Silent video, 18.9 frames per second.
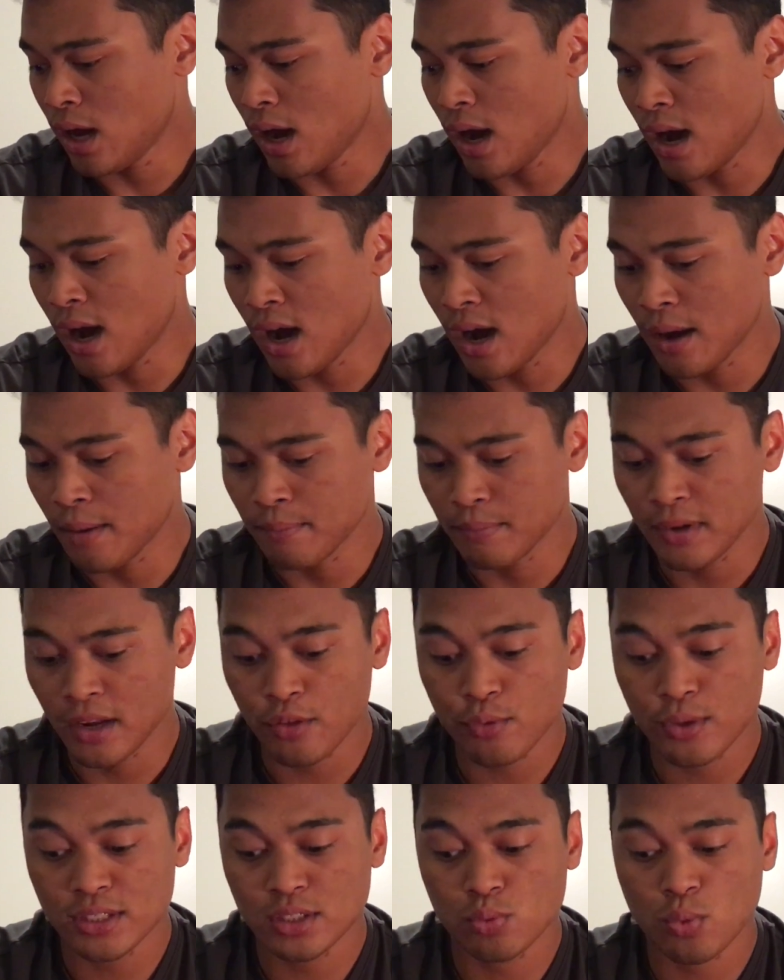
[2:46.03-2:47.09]

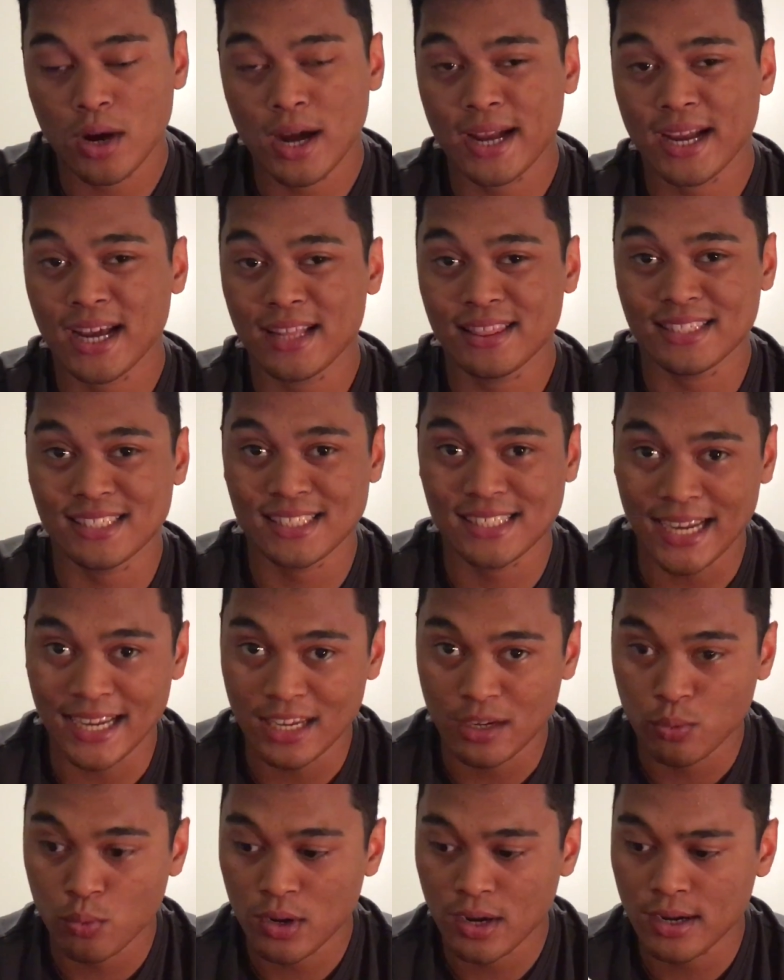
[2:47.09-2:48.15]
Another reason why I got the
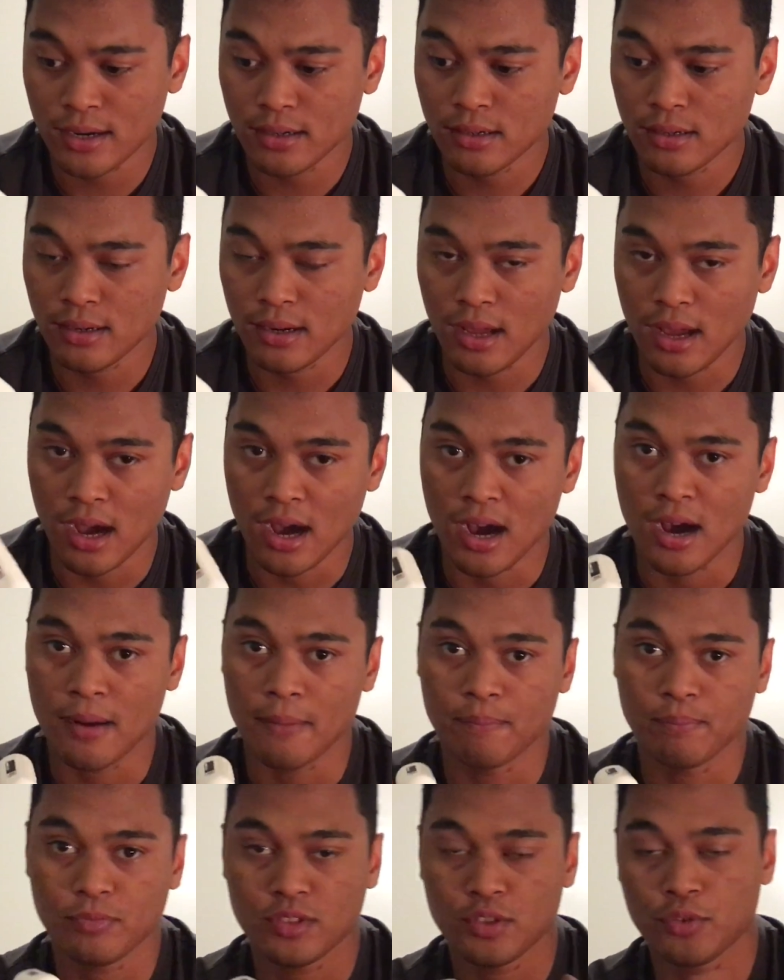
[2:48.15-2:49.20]
second one,
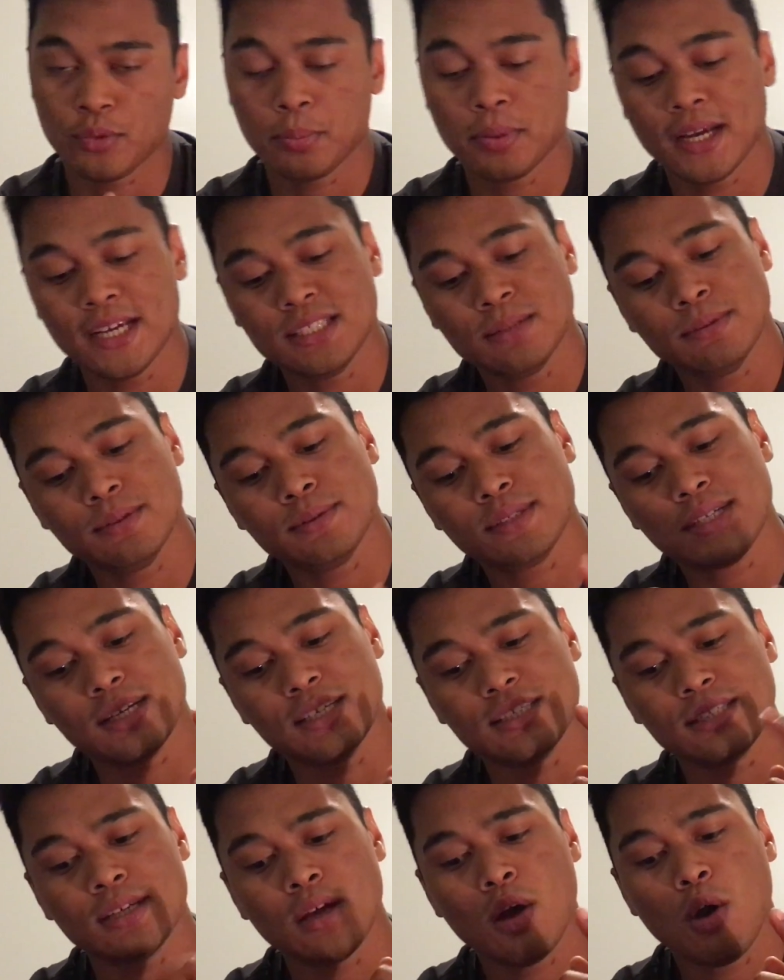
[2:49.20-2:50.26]
the replacement, is
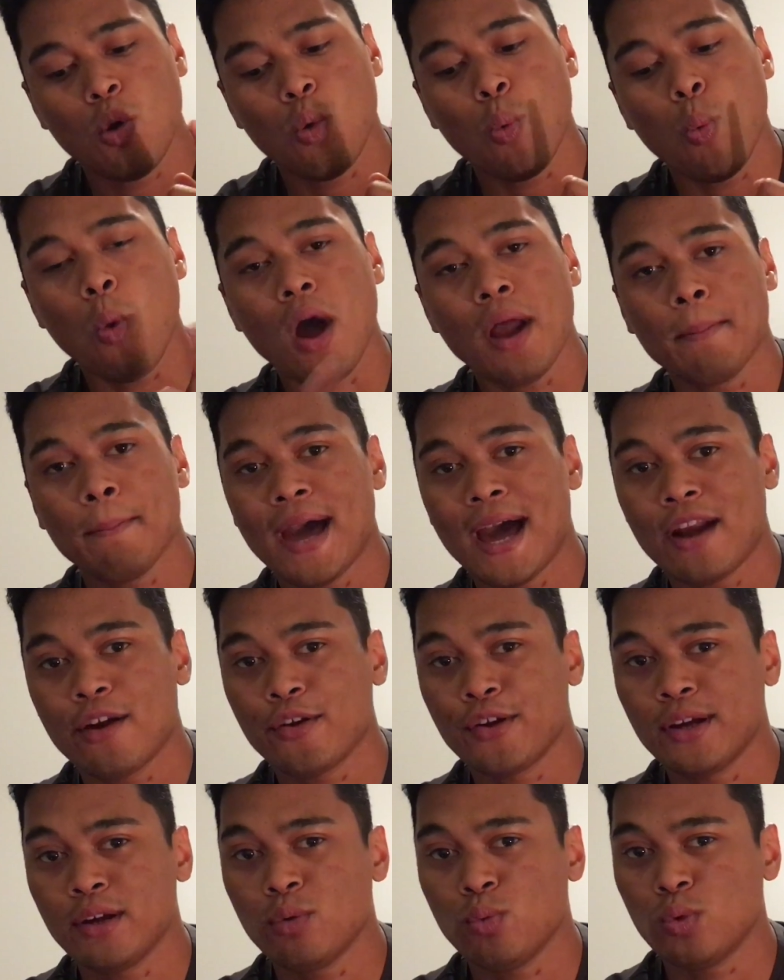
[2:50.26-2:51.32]
because one
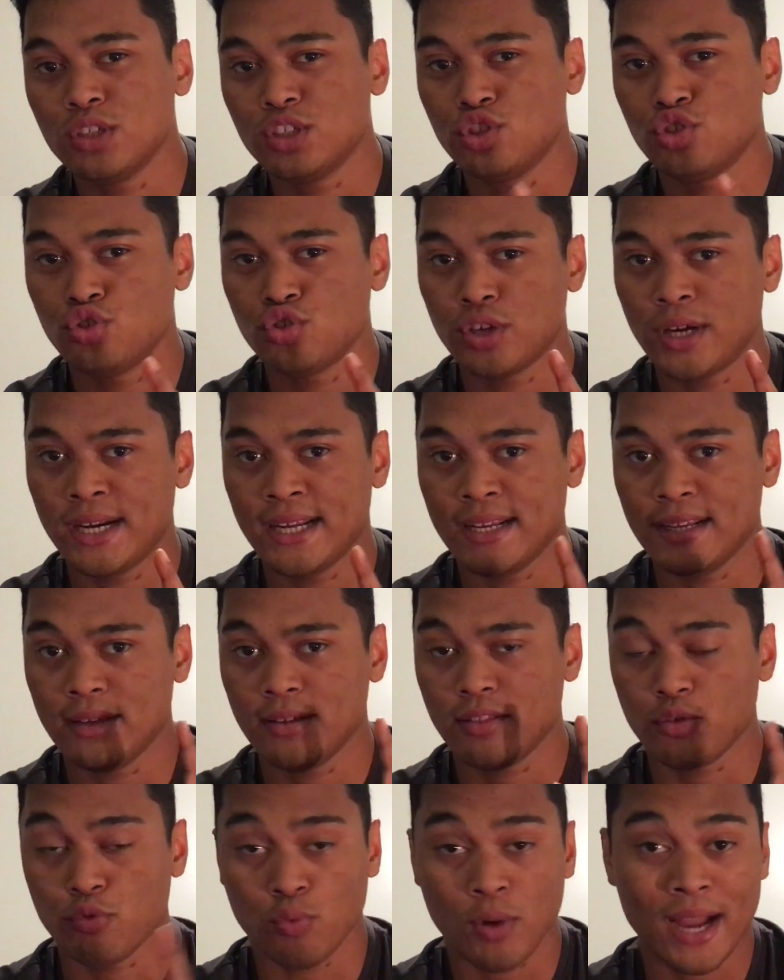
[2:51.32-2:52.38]
battery was
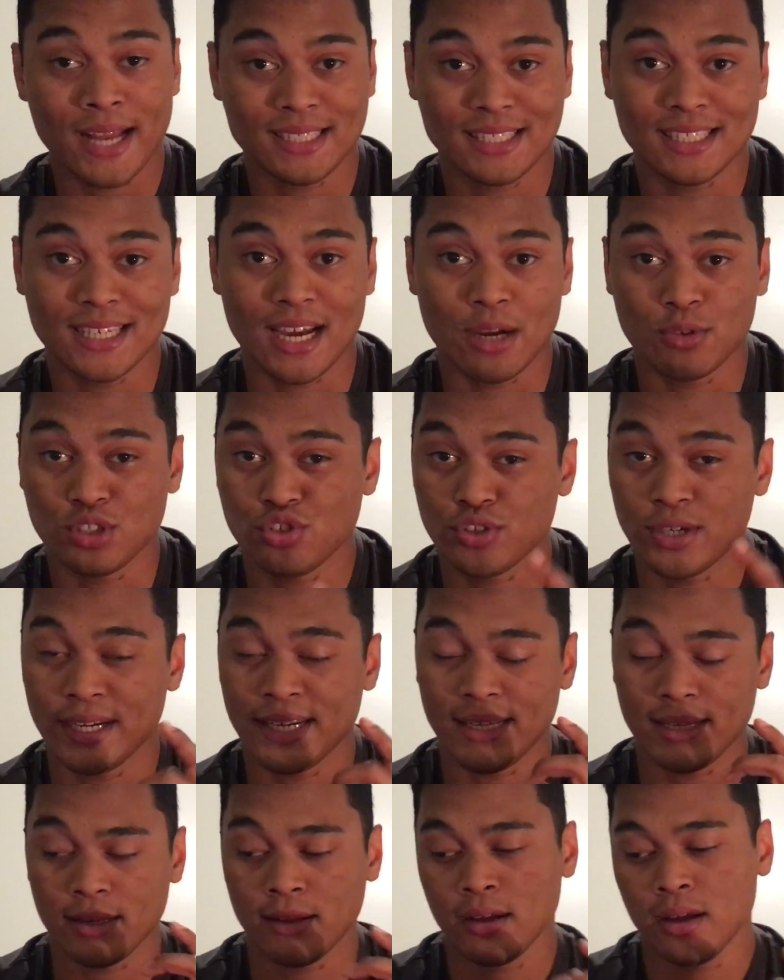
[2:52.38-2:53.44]
draining, the right side was
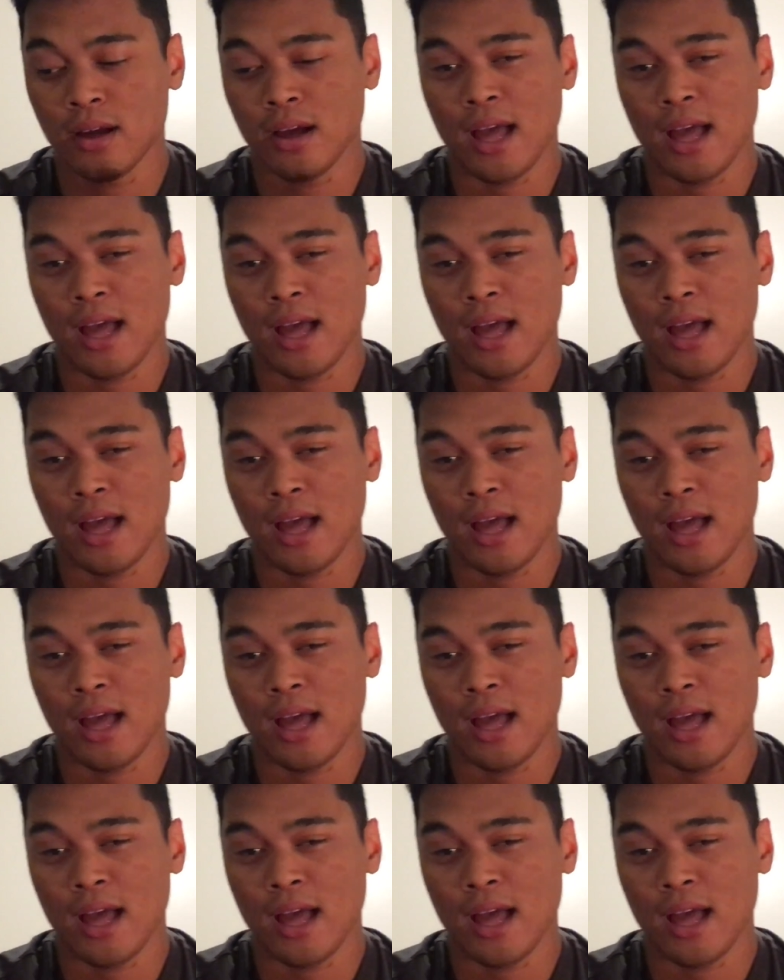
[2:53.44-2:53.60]
draining